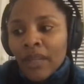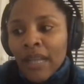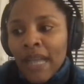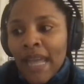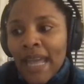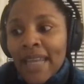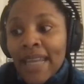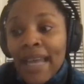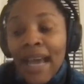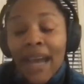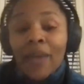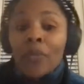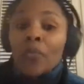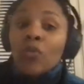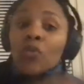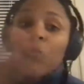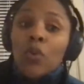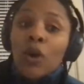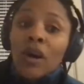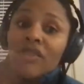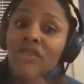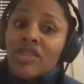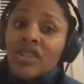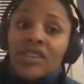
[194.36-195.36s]
I
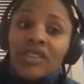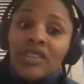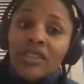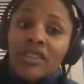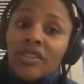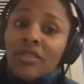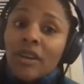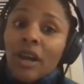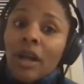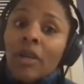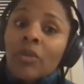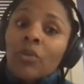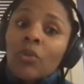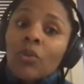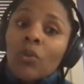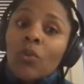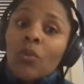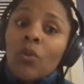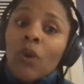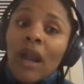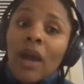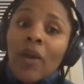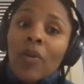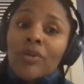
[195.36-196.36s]
watched Underground
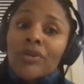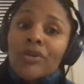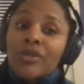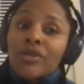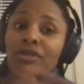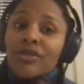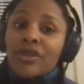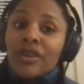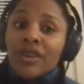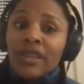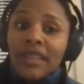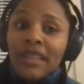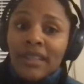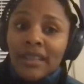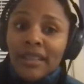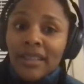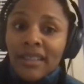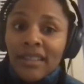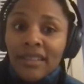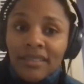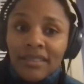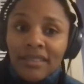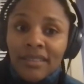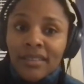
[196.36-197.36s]
while I was
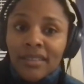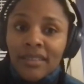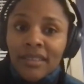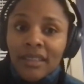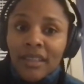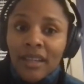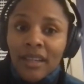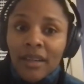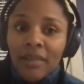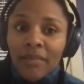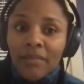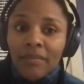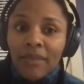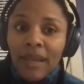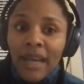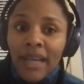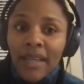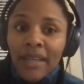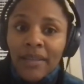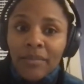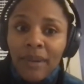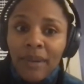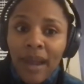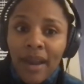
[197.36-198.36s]
studying
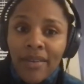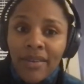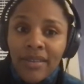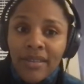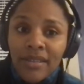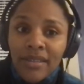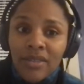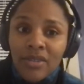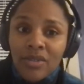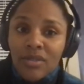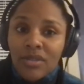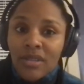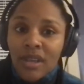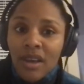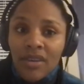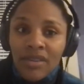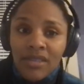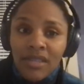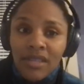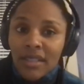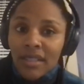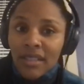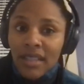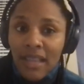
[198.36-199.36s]
back in Paris in
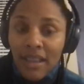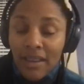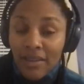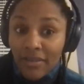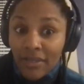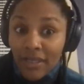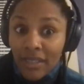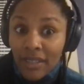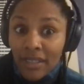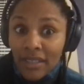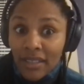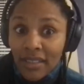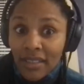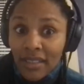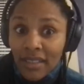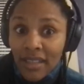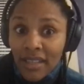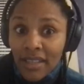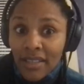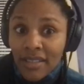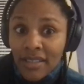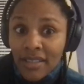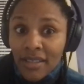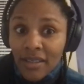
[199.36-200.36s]
2011.
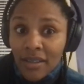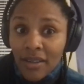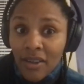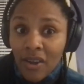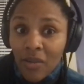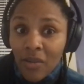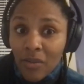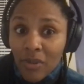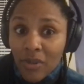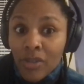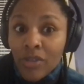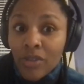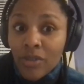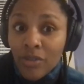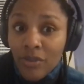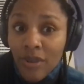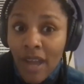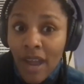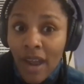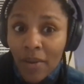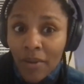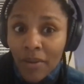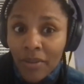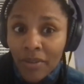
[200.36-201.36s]
It's an almost
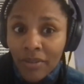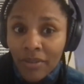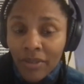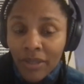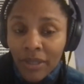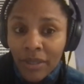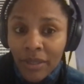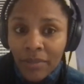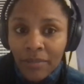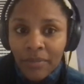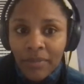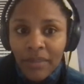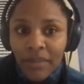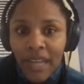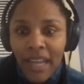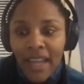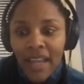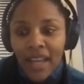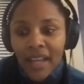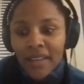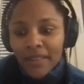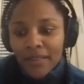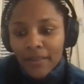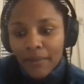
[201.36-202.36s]
3-hour film,
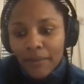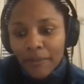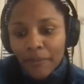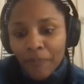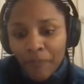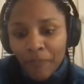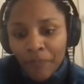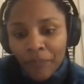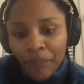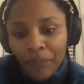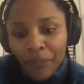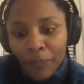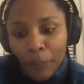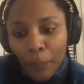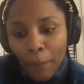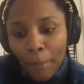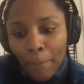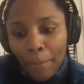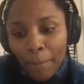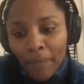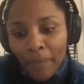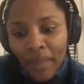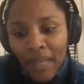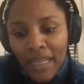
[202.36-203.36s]
and
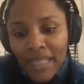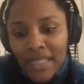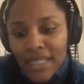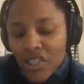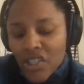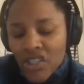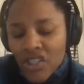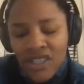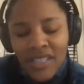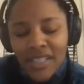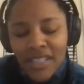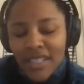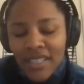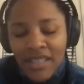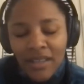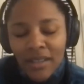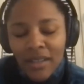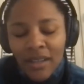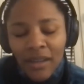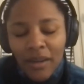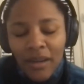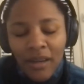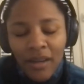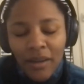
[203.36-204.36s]
it's just
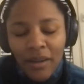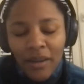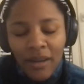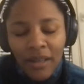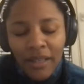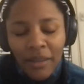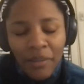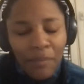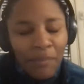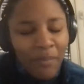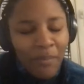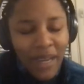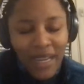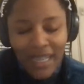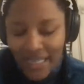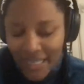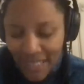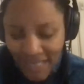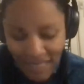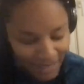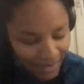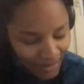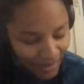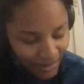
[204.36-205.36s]
an
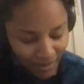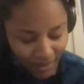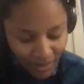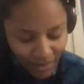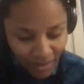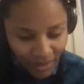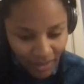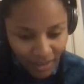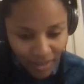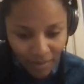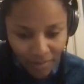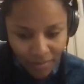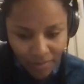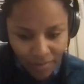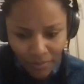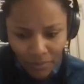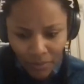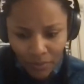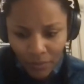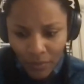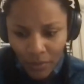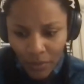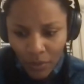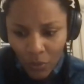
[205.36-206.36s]
amazing
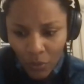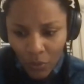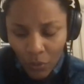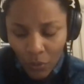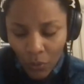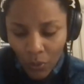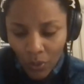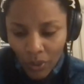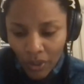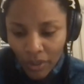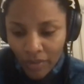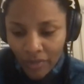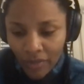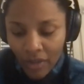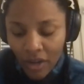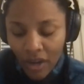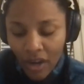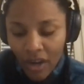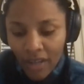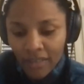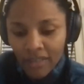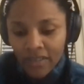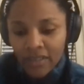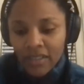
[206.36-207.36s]
work of
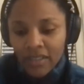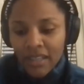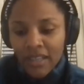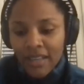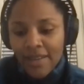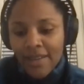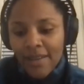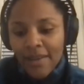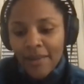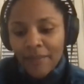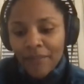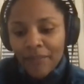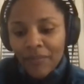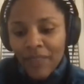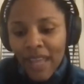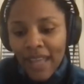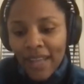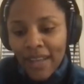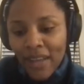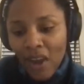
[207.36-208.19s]
art, and